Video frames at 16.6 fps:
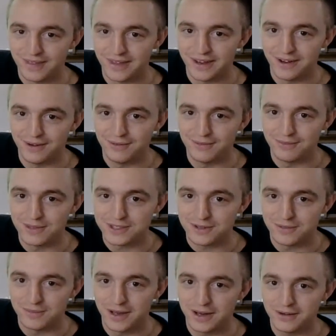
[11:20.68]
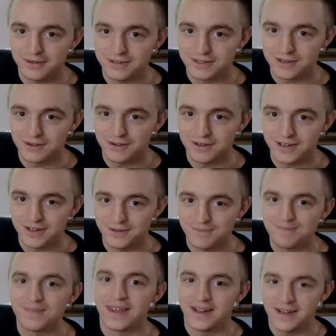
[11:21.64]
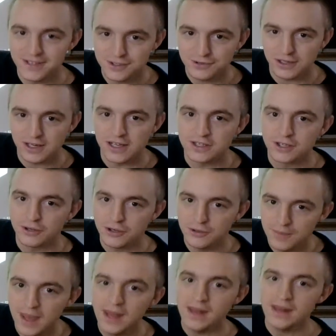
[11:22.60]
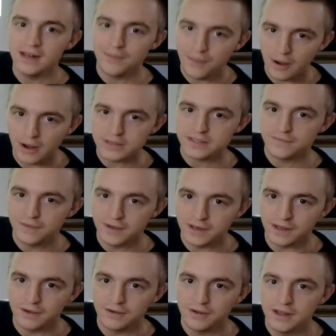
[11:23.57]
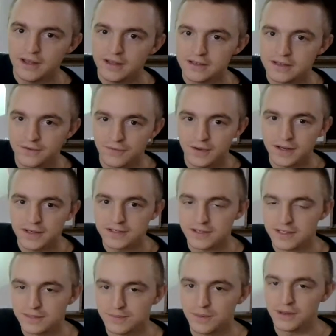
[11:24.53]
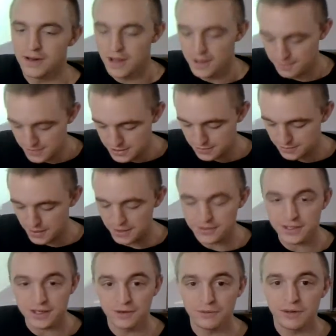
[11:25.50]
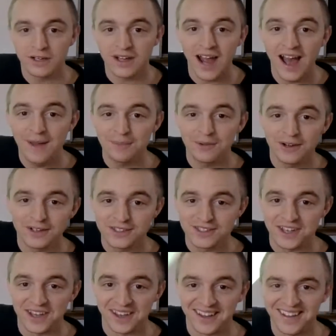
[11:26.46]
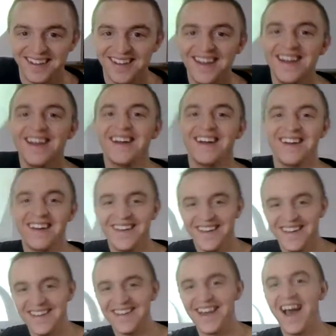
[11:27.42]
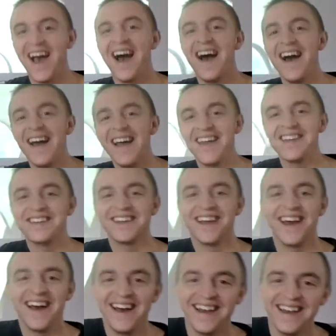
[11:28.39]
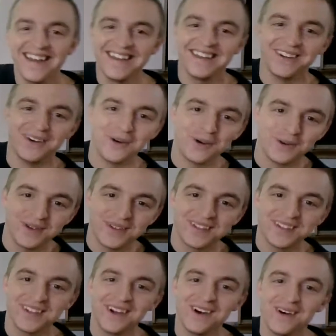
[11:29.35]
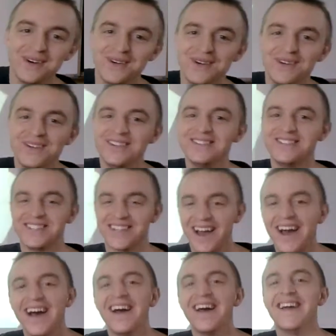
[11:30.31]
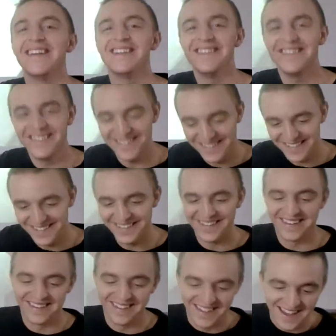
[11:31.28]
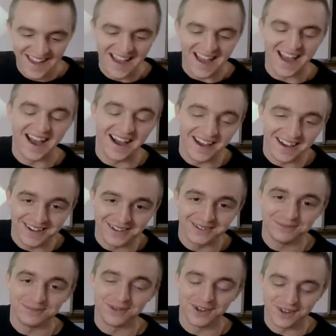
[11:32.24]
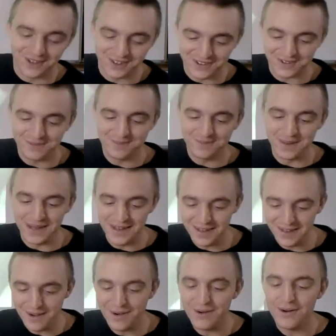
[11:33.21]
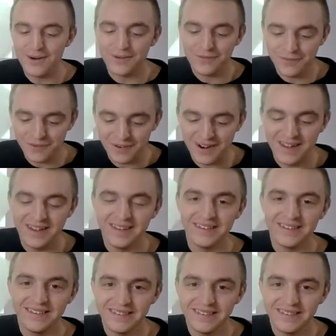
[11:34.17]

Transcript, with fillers: There, Mr. Biter is, is going tricky. here. It is tricky, so you may need to pause the video to finish this, but Mr. Biter is gonna work. I'm gonna sing. In high tide or in low tide, I'm gonna be your friend.